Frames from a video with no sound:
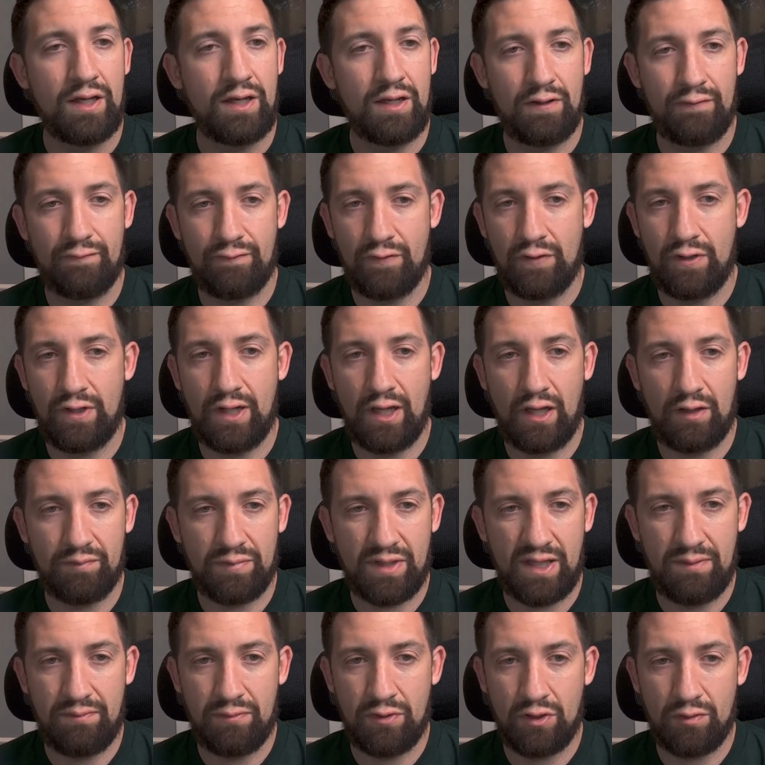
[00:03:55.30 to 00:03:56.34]
If you need help
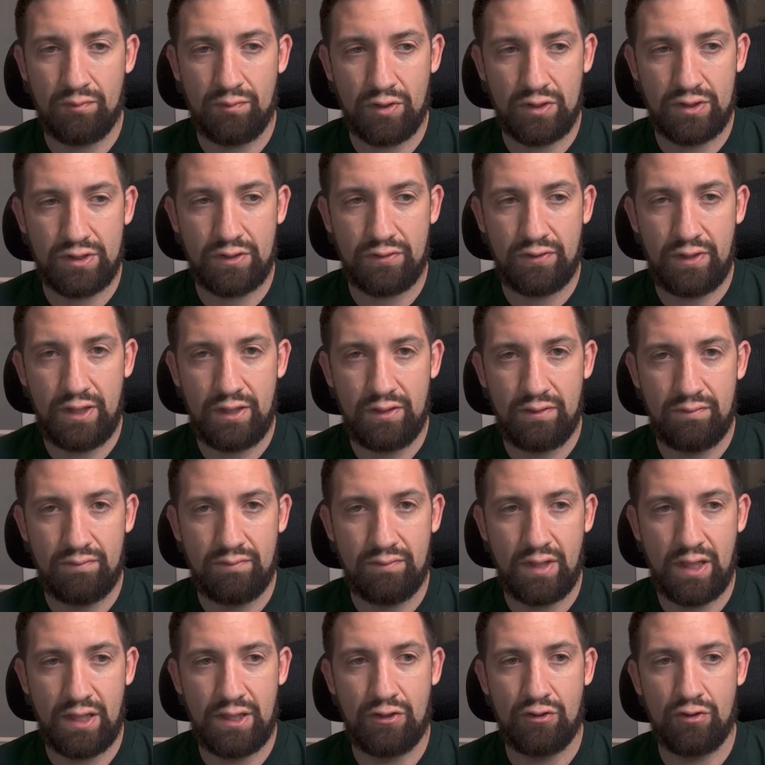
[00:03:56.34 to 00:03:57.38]
keeping your books clean
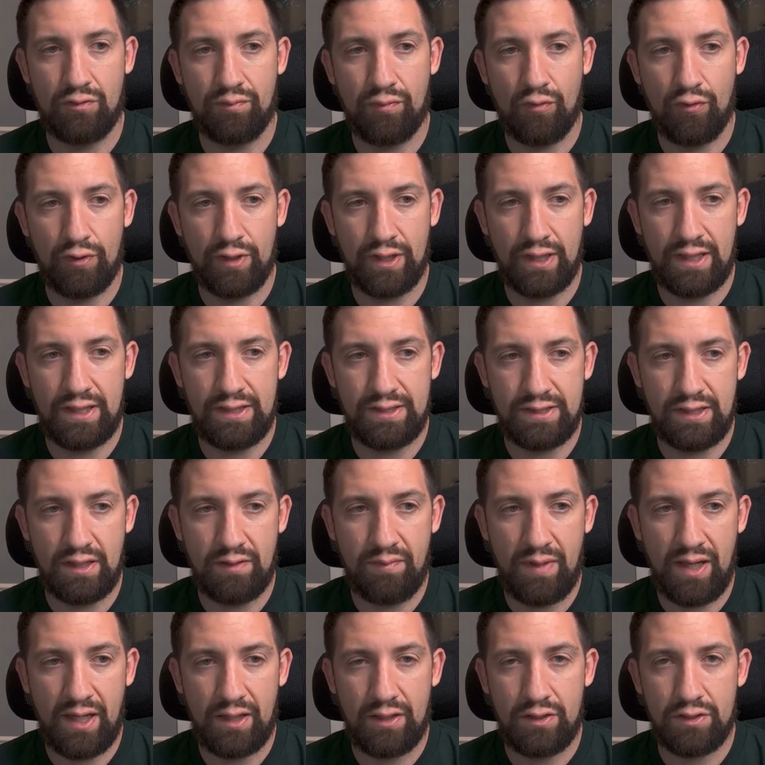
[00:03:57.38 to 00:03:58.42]
and your reporting easy to
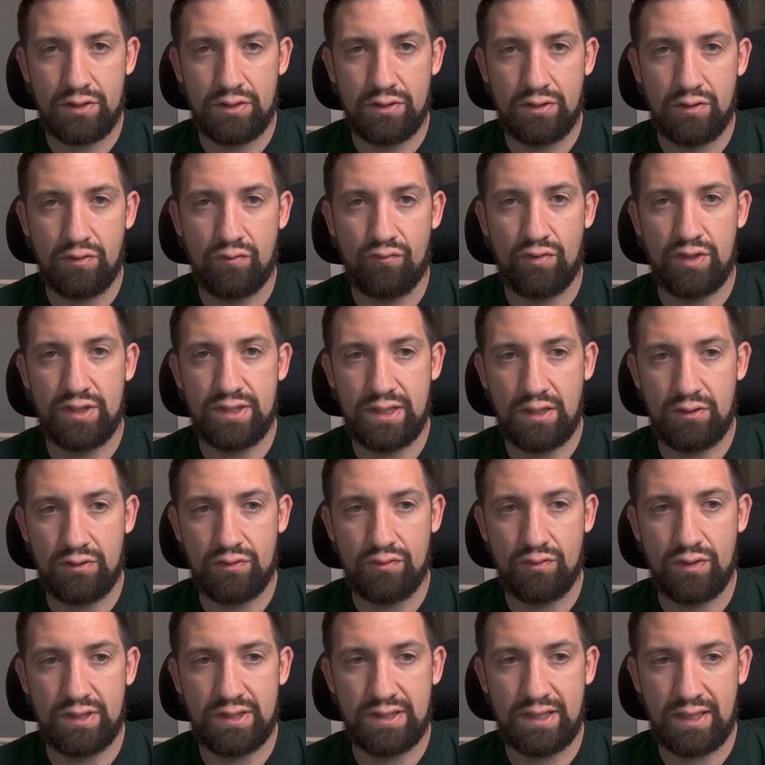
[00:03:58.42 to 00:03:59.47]
manage, reach out
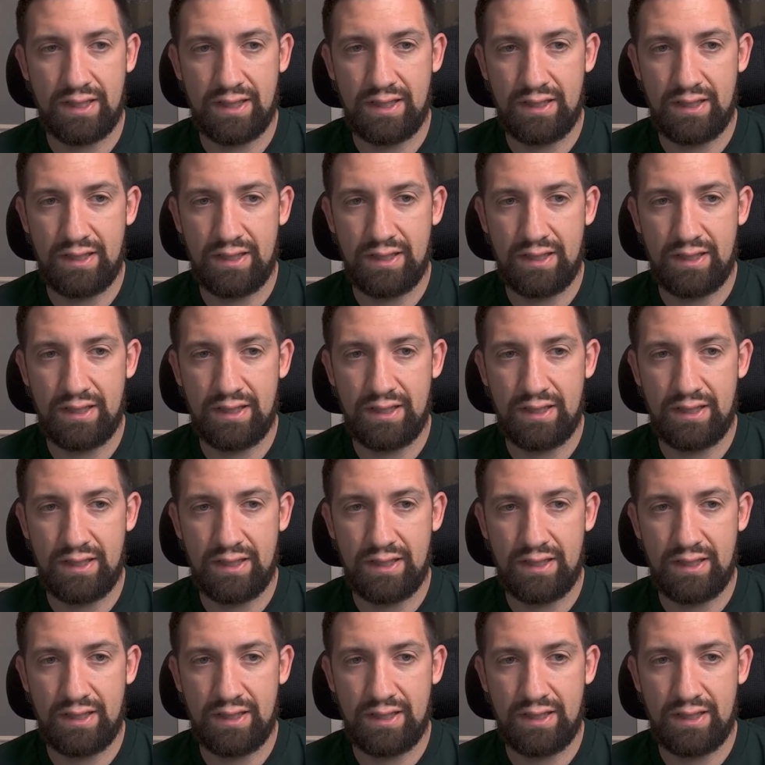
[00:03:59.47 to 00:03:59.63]
to us at